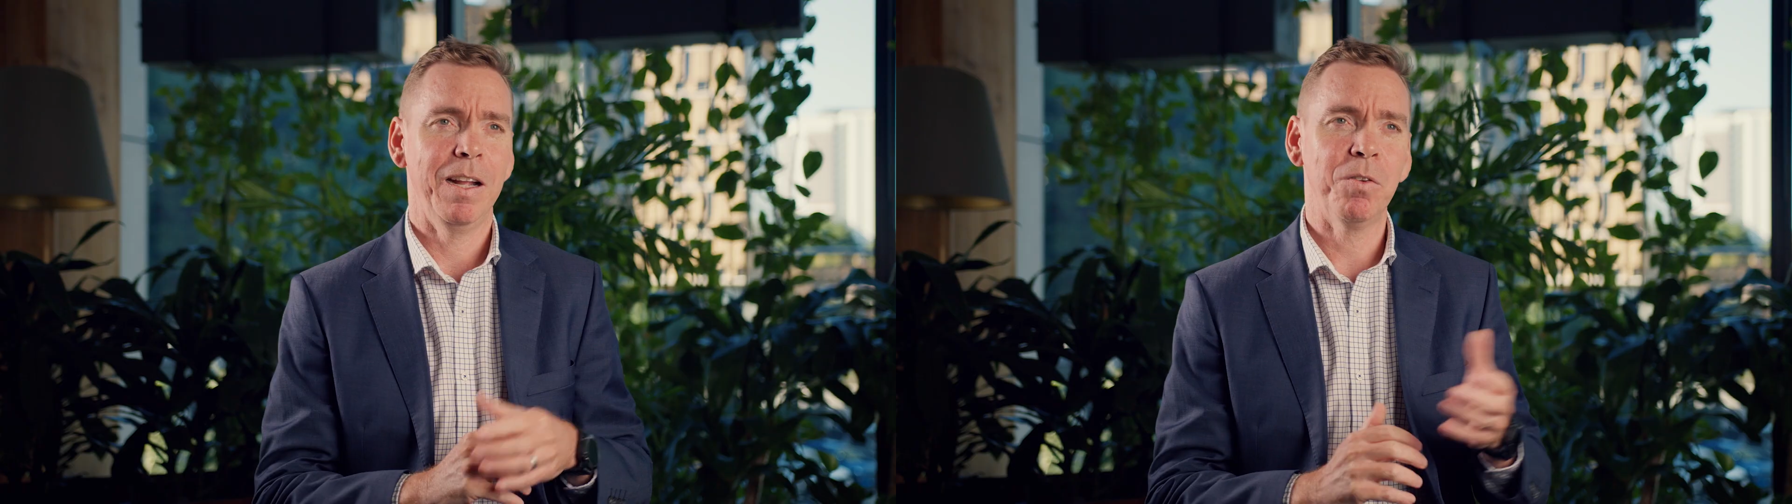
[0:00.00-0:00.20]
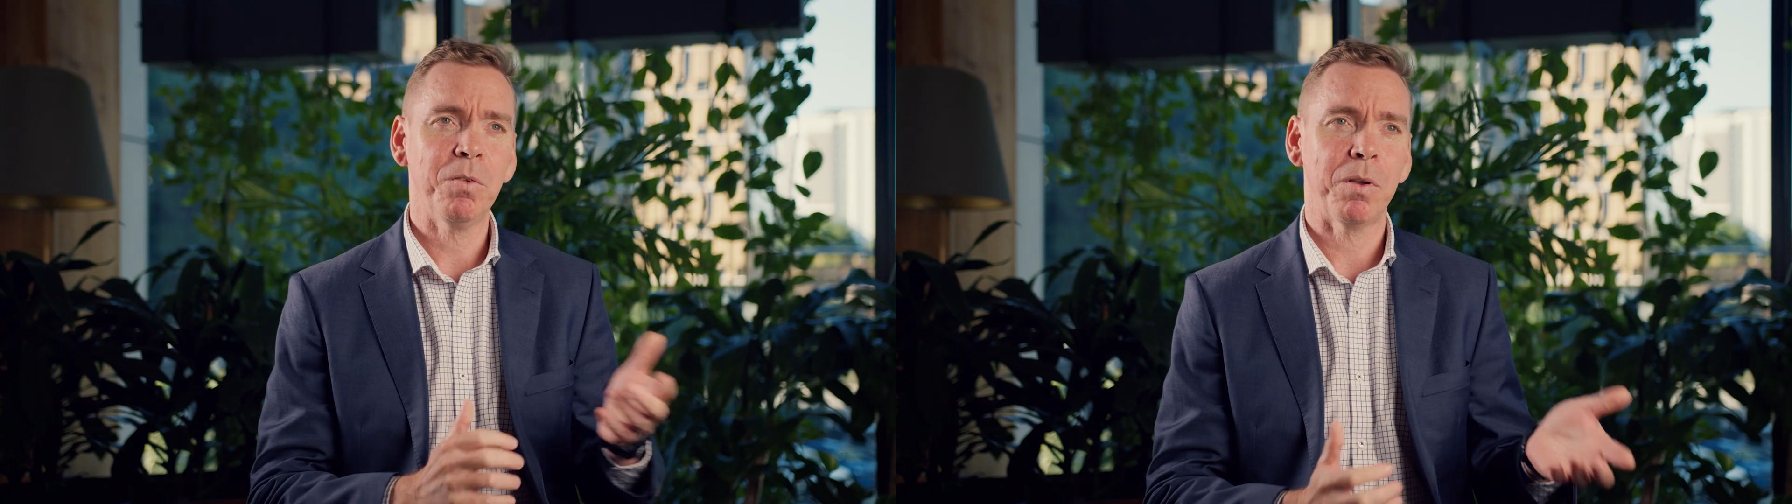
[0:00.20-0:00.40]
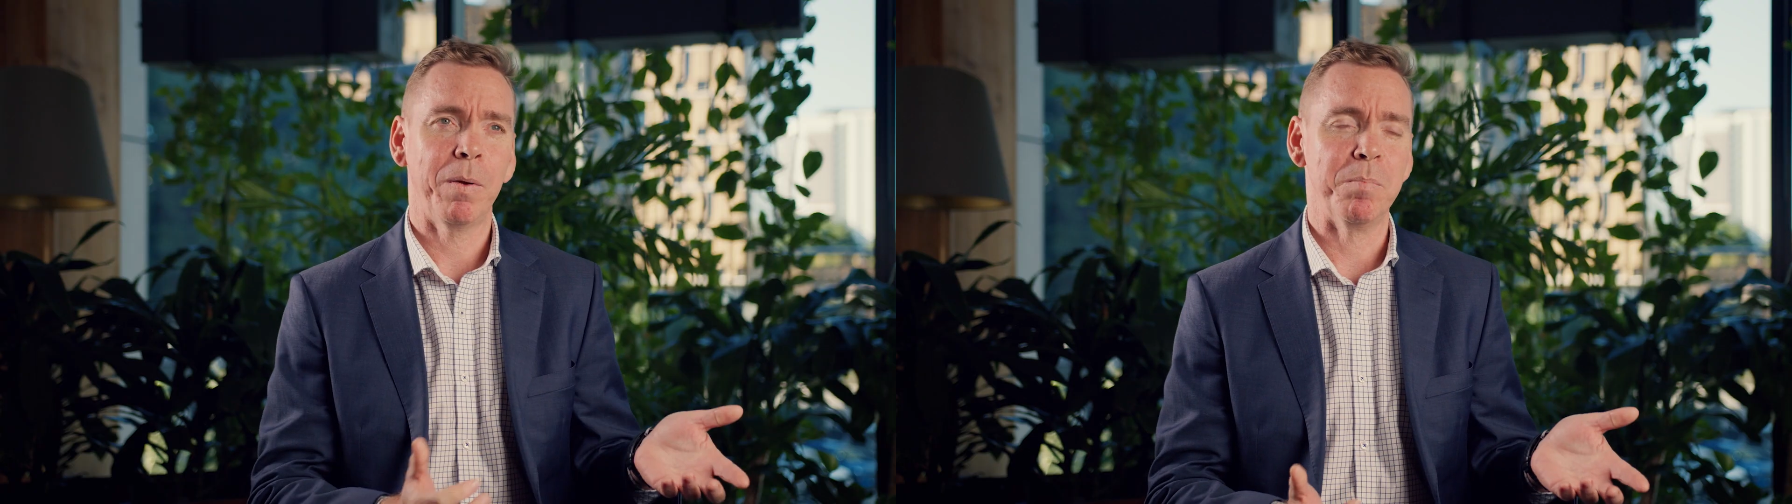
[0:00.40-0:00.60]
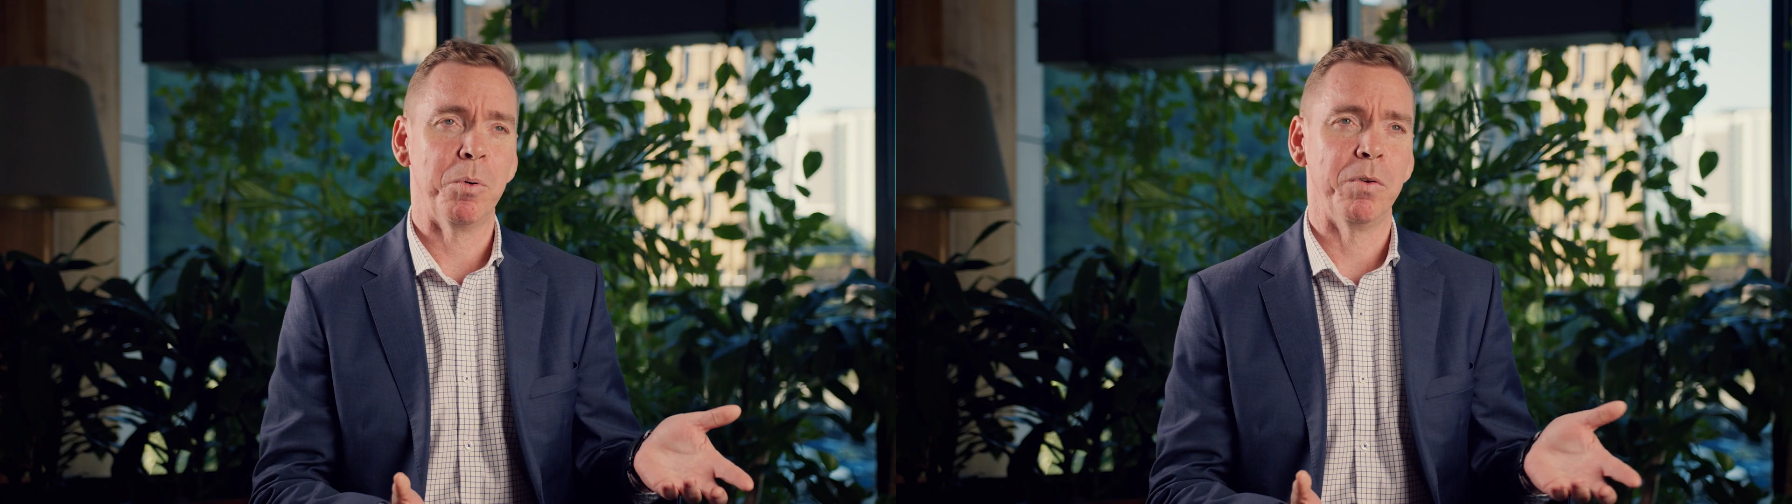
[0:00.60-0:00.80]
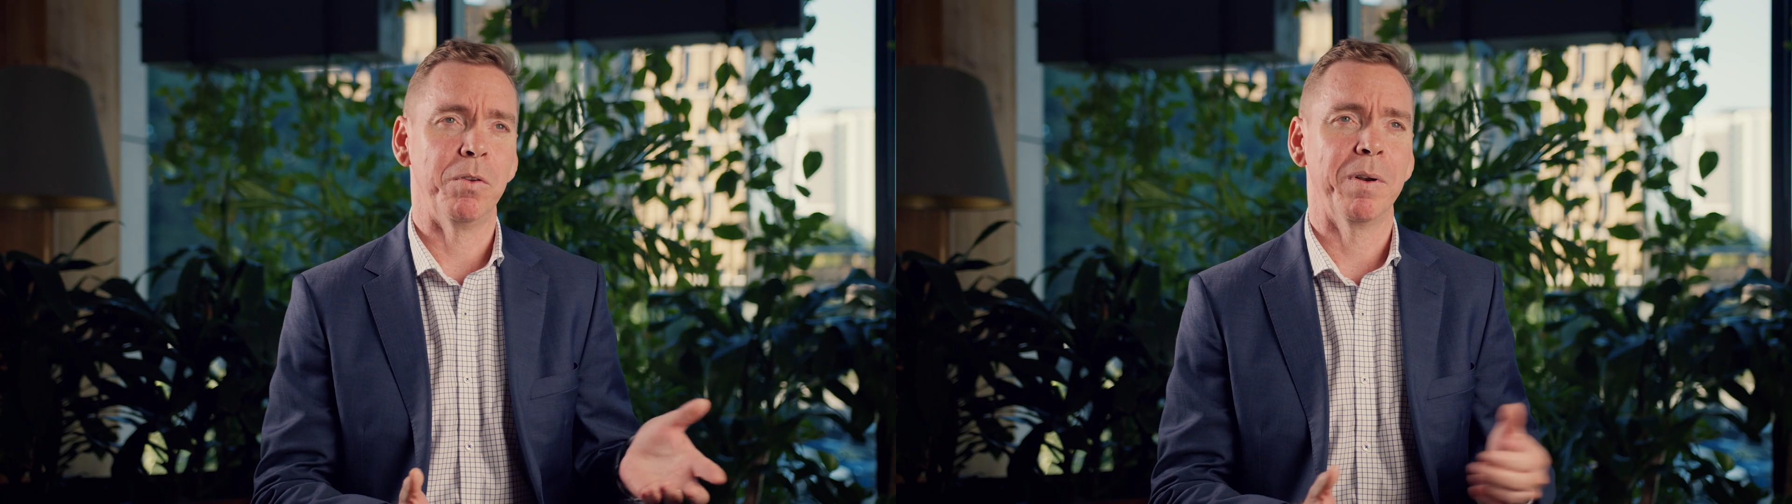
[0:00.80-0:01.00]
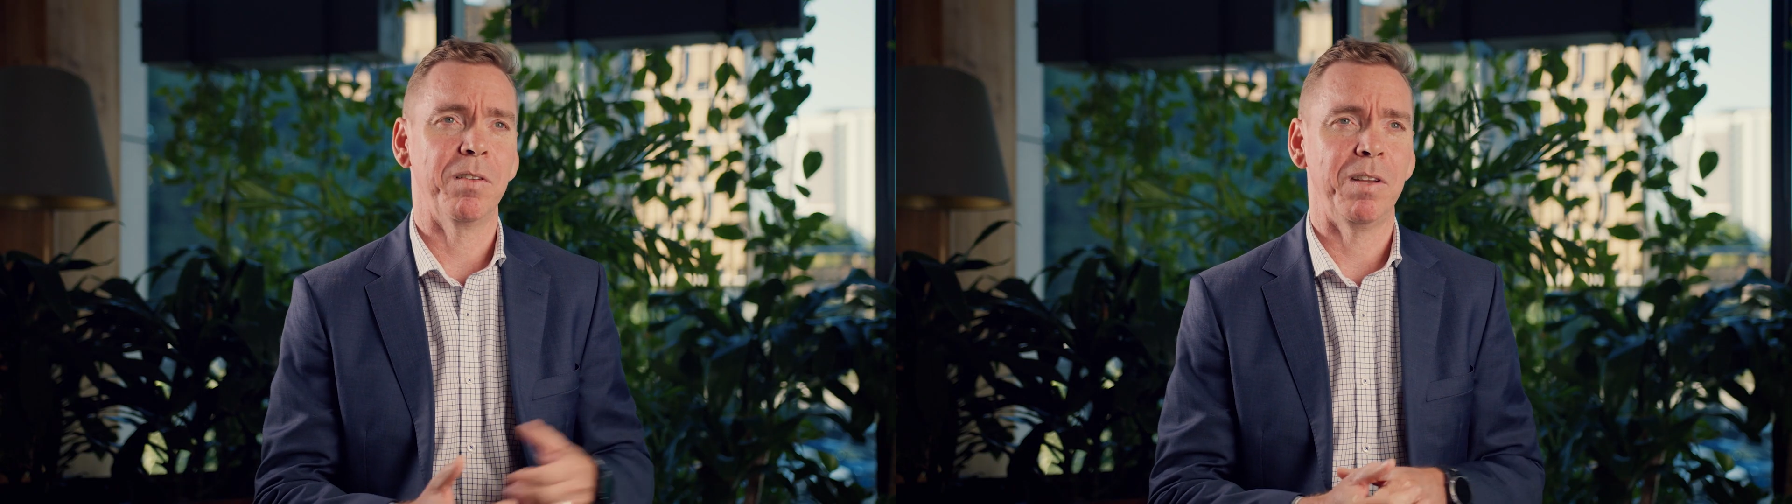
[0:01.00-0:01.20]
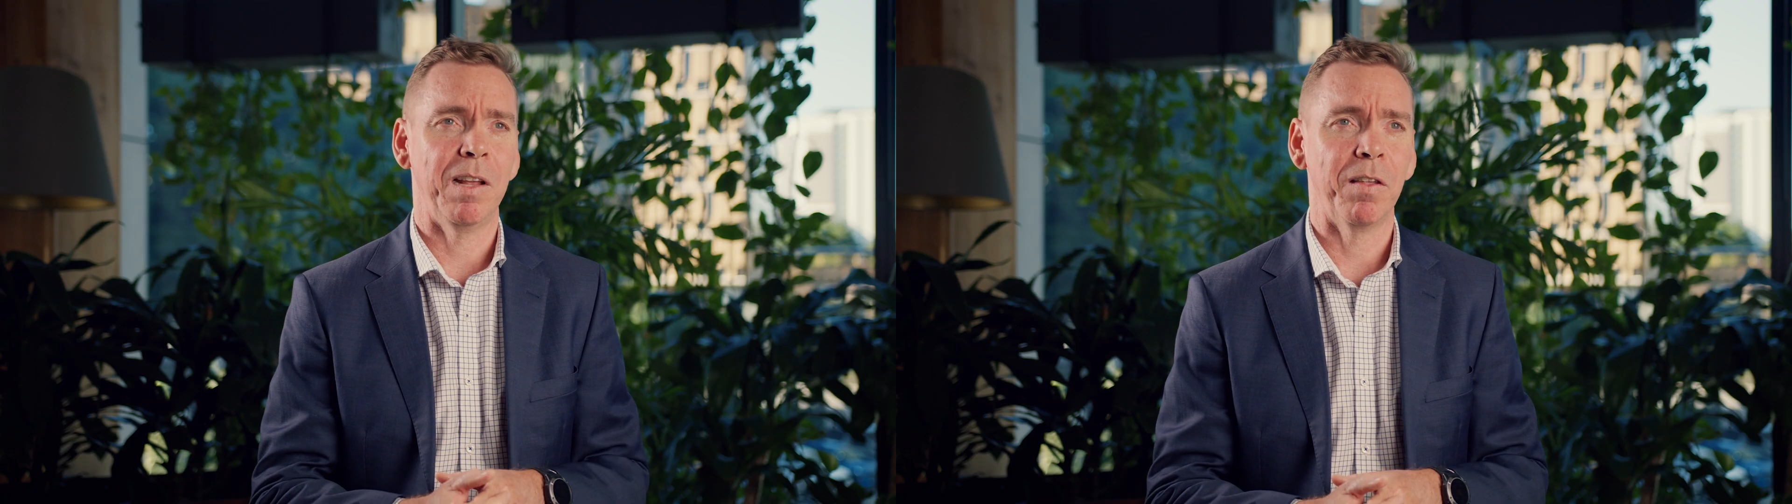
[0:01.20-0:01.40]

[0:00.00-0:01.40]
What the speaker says: It's also important to understand